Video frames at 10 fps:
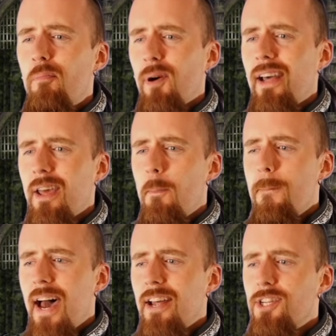But
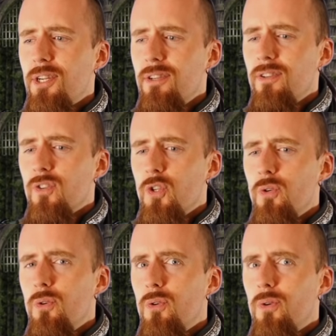imagine
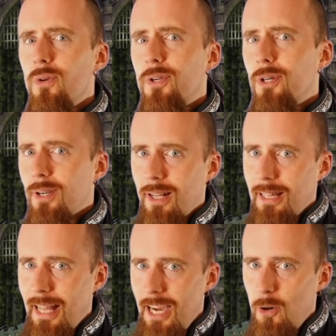you could
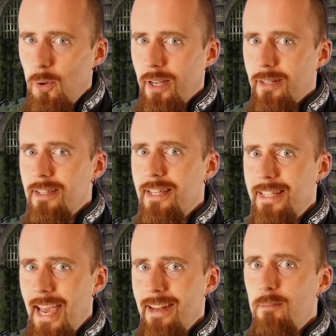allow a
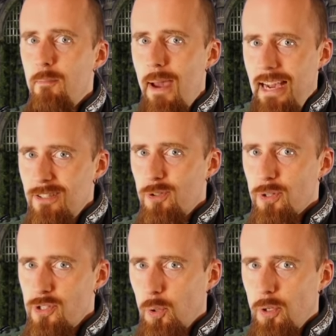dead
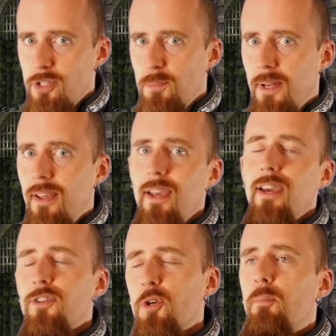master swordsman
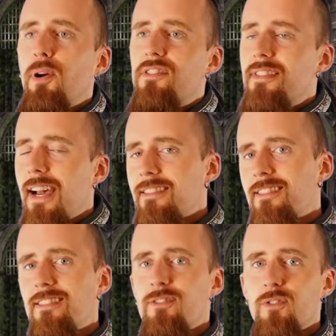to
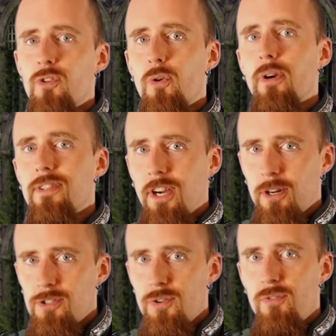possess your
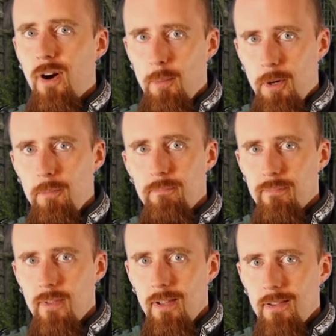entire suit of armor.
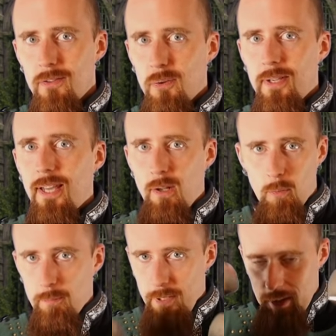So again, it
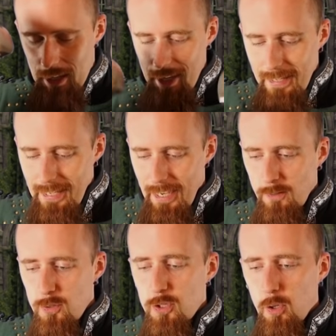would be
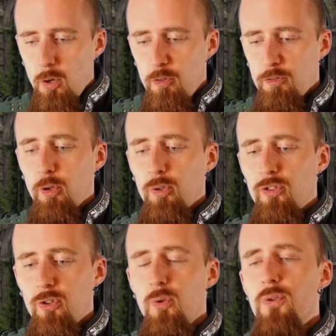head-to-toe, full
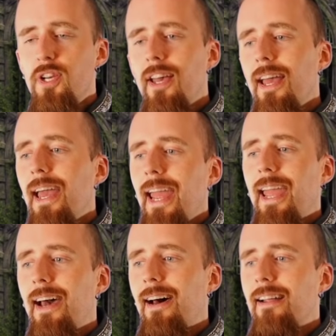suit,
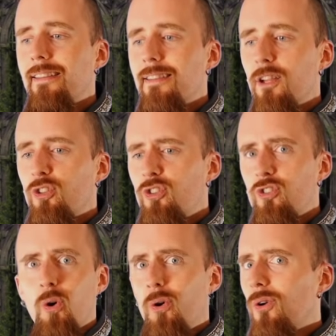and the
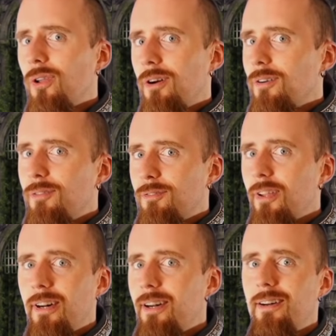soul of
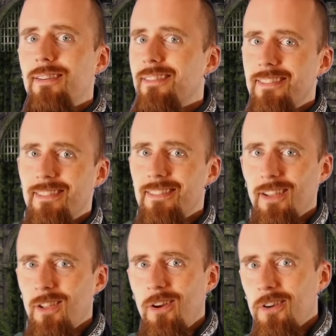the
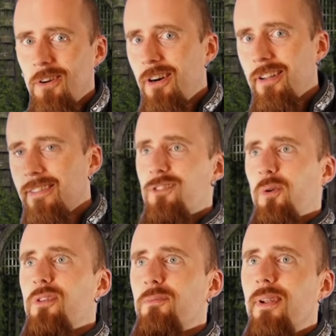long-gone
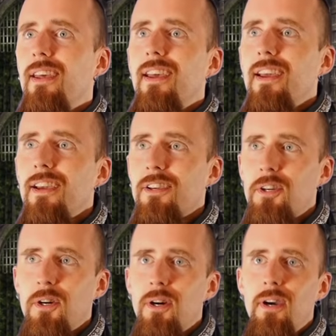swordsman
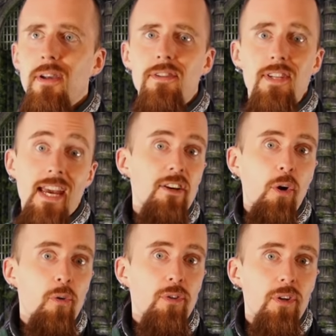could take
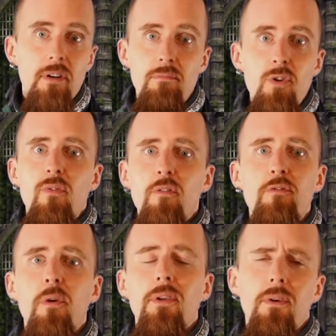over and move it
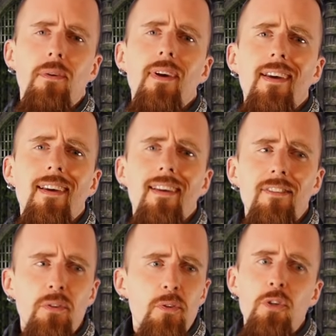for you.
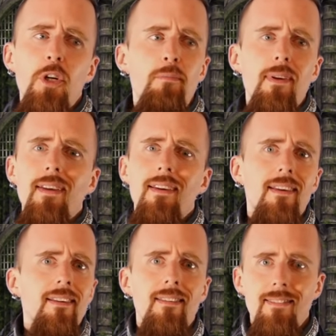So you could
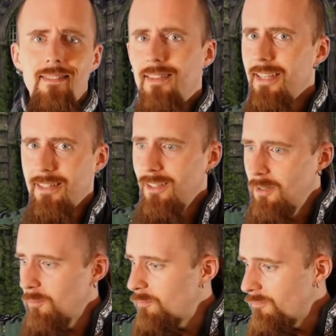be like
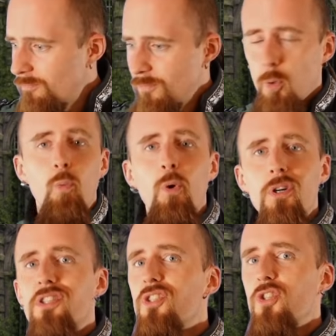the
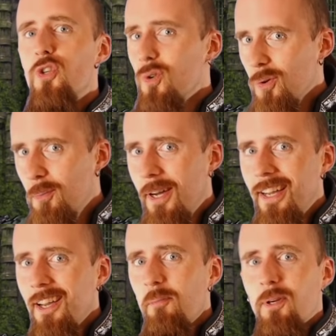worst noob,
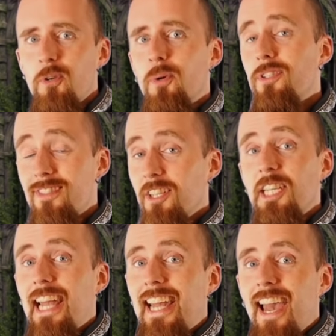but you would still
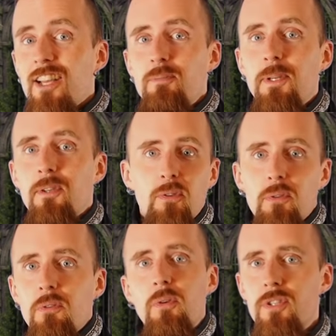kick ass because you
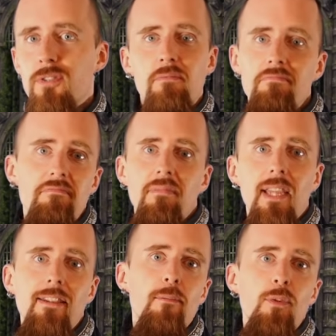could just
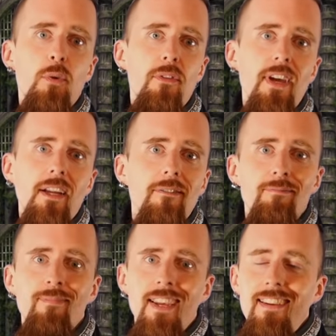let them do the thing.
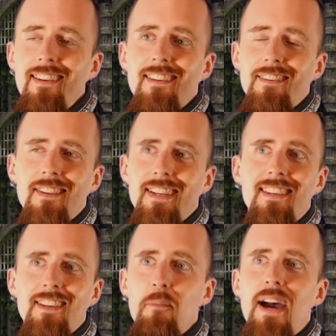You know,
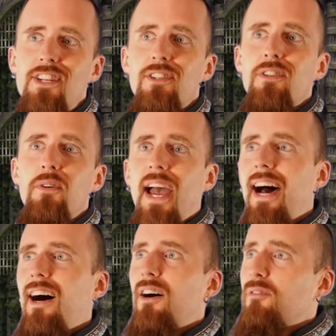like imagine you
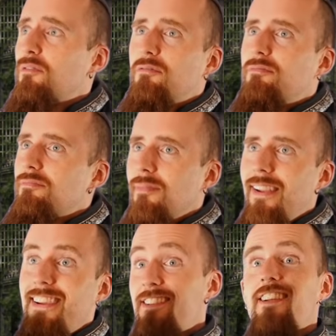have
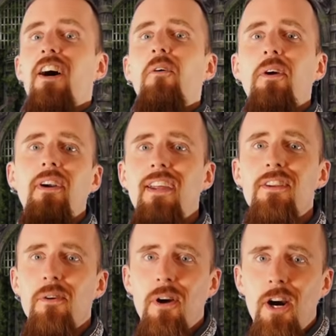Lichtenauer
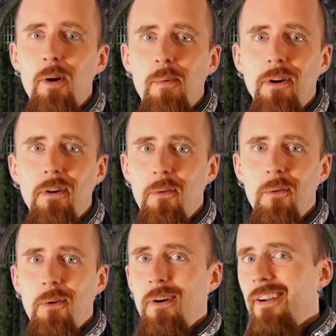in your armor,
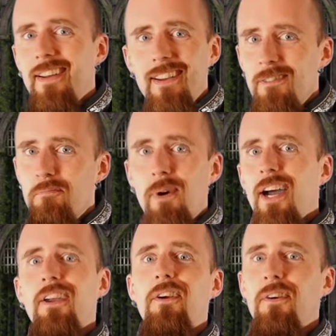or
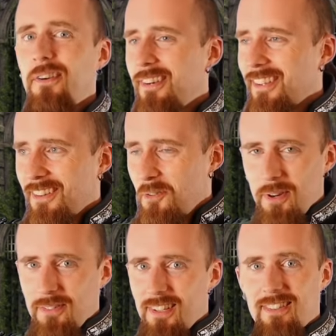Meyer, you know,
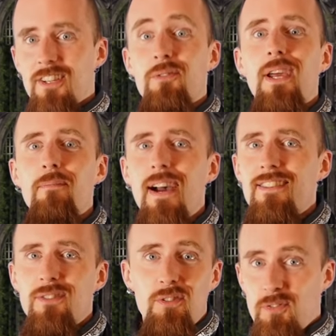one of the great
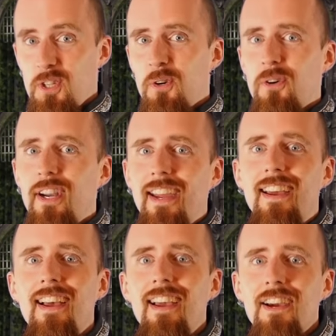masters, Fiore,
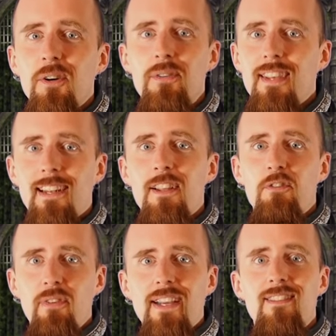who suddenly
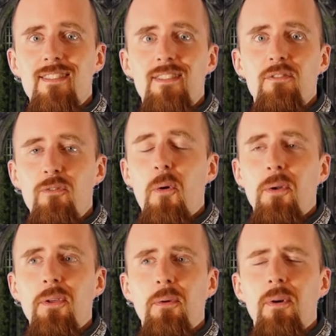fights
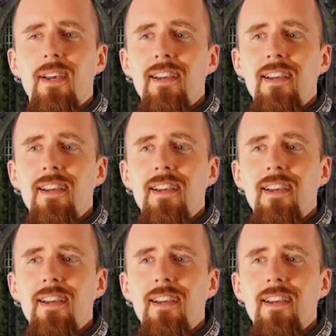for you.